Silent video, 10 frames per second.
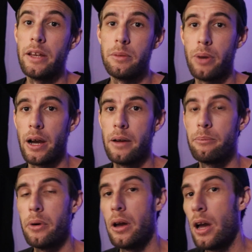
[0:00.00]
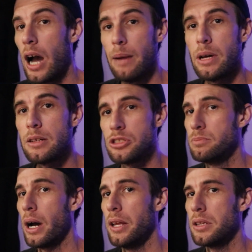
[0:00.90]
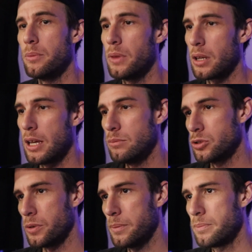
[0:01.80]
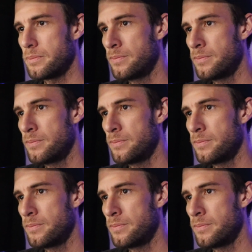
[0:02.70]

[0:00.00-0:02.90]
I did buy it, but I'm not just buying something named Drip